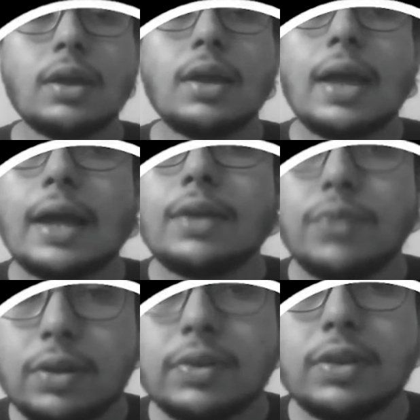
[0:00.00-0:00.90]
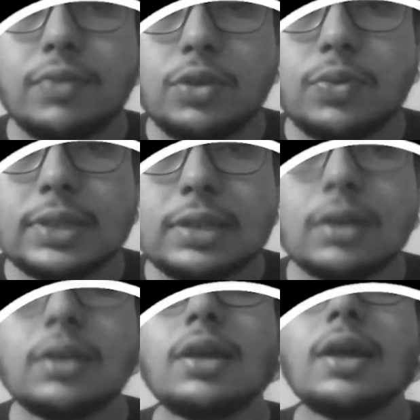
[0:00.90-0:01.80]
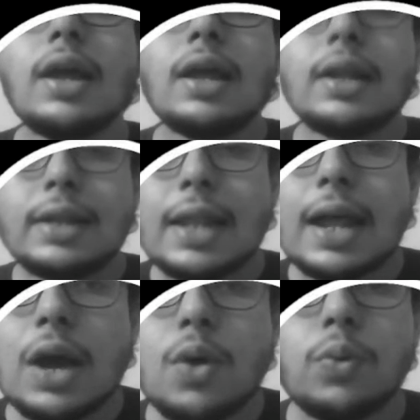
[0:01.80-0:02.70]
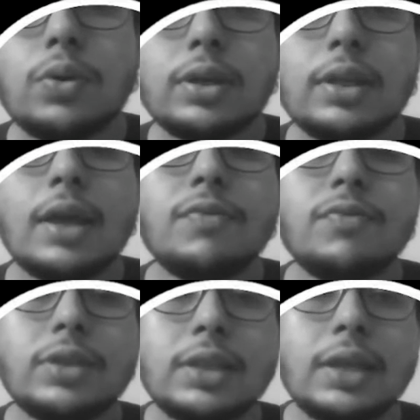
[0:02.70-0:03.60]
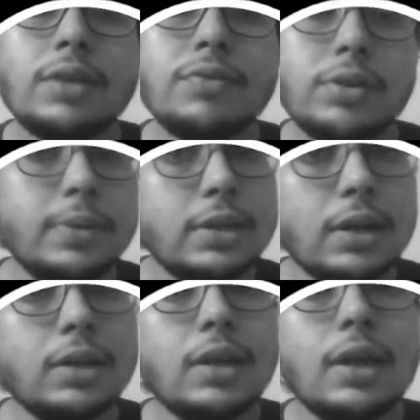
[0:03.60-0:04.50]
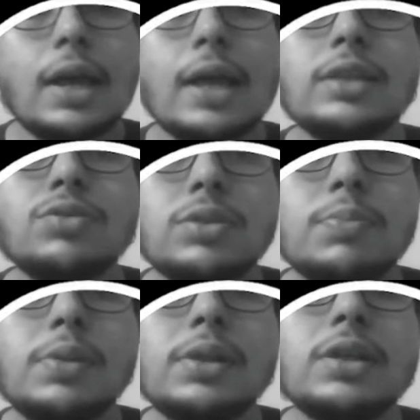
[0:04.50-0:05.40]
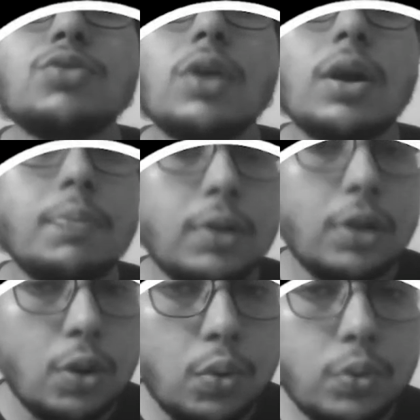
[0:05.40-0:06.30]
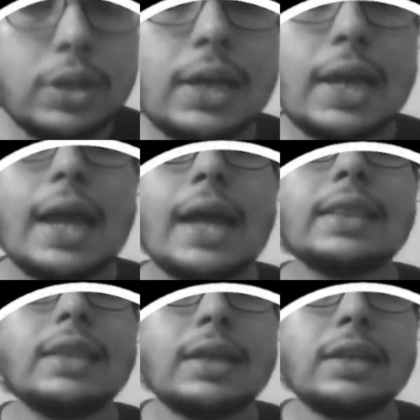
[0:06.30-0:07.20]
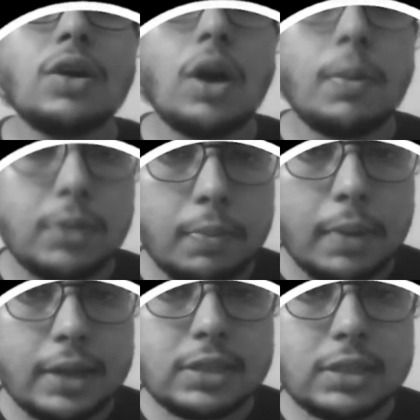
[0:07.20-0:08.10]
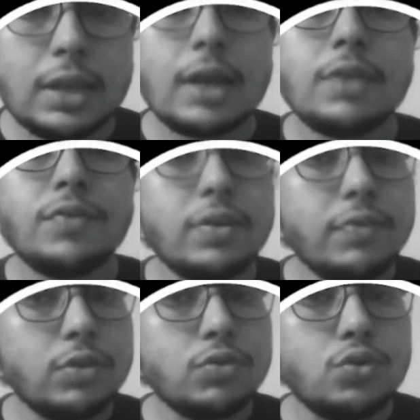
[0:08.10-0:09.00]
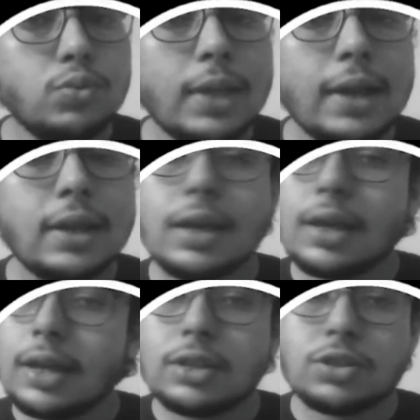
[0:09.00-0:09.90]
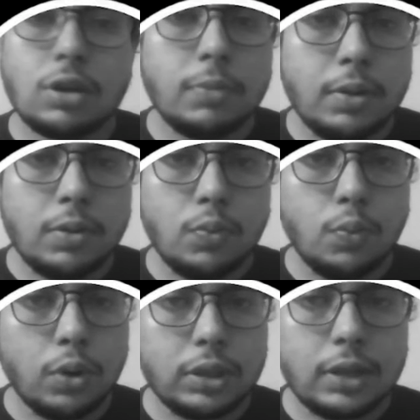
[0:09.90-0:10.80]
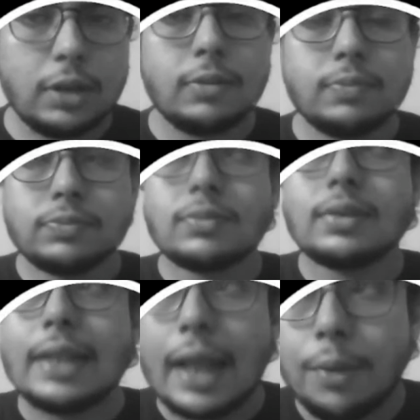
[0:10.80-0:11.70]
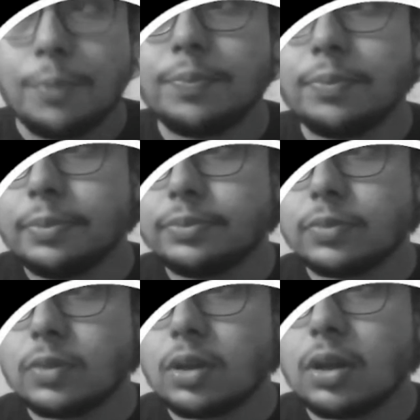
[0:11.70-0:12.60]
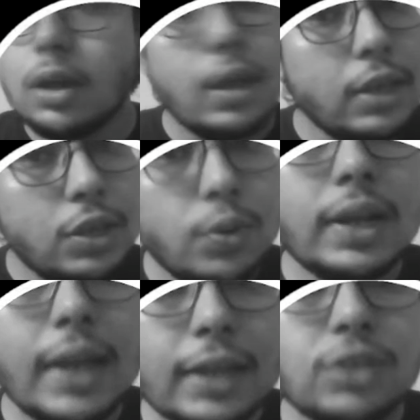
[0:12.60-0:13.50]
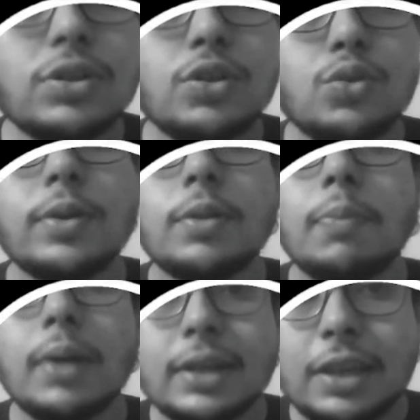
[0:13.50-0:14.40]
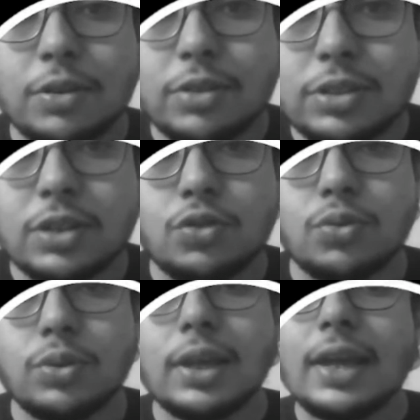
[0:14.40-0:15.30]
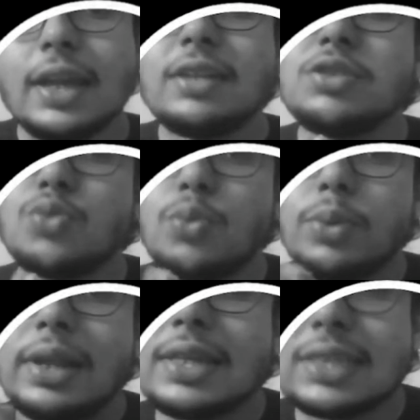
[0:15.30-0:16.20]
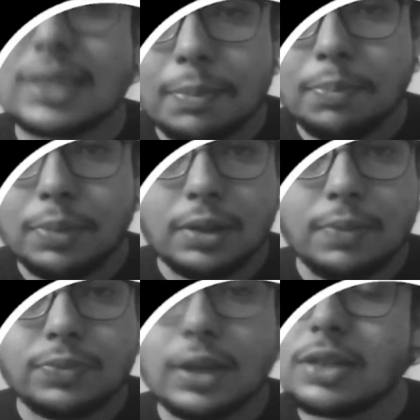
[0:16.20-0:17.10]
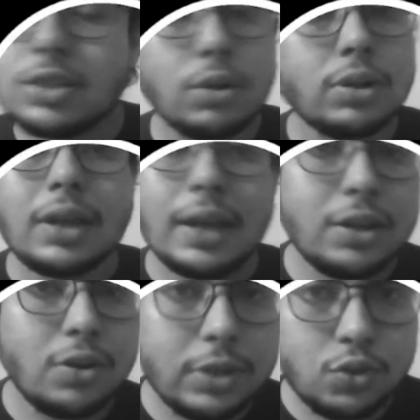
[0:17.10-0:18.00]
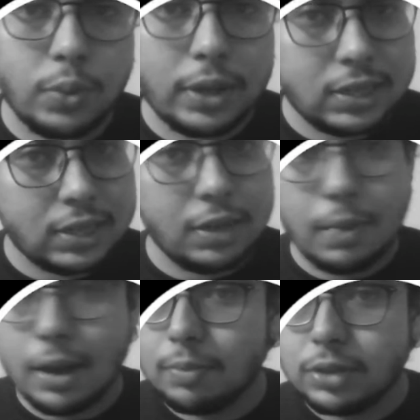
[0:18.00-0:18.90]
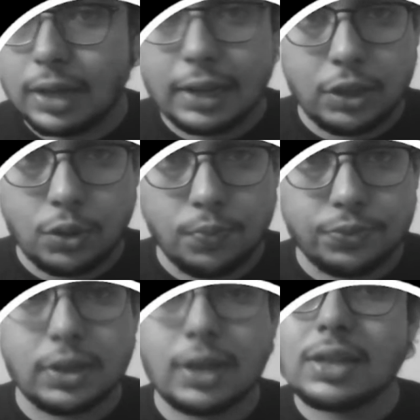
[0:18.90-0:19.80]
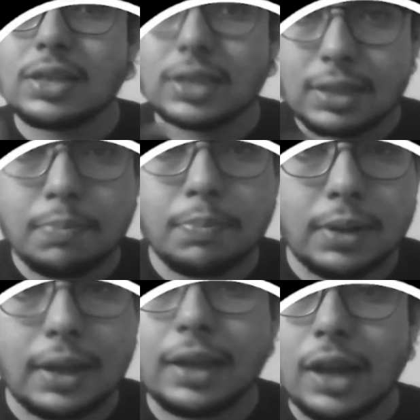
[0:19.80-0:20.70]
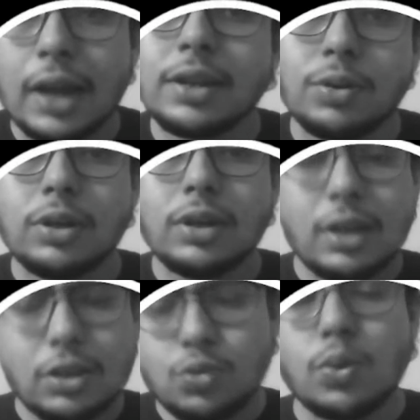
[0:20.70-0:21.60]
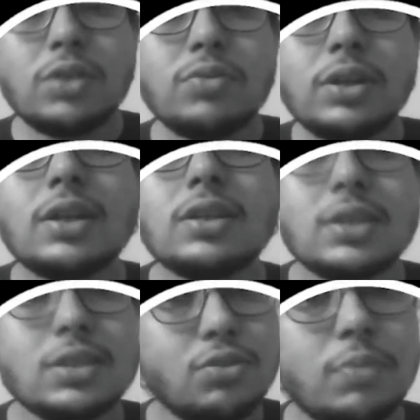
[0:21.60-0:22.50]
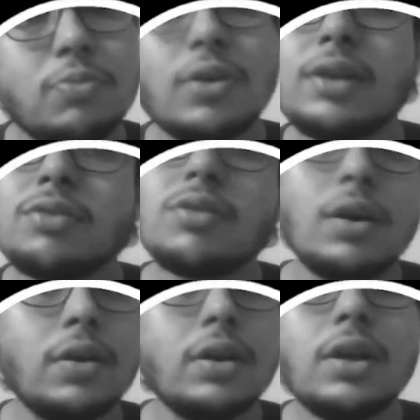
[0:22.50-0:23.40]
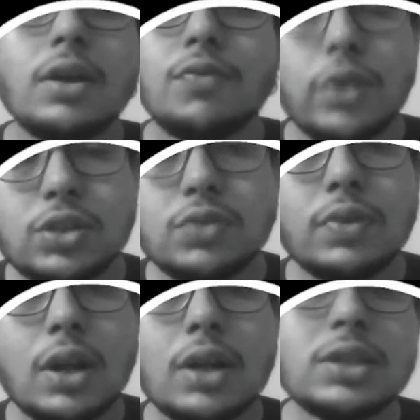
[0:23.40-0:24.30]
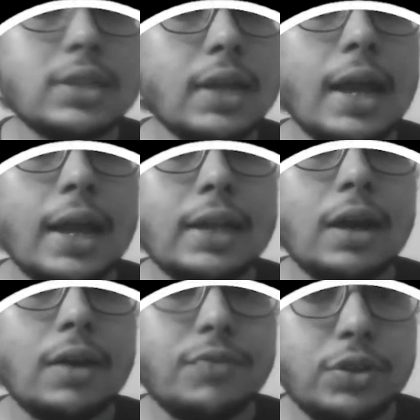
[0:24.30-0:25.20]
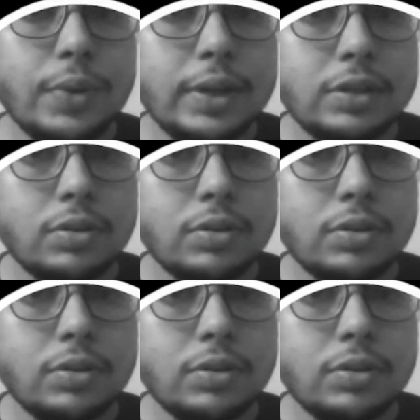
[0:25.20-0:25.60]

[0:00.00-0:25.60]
And whenever the video is done, now everything will be done, and you simply need to upload and then optimize. And whenever you do that, it's going to be worth it. Now you can actually do it, but here is the truth, it is really simple. It is not a get rich quick scheme, I am telling you. It is simple, I know. So what you need is a script writer, a voiceover artist, and a video editor.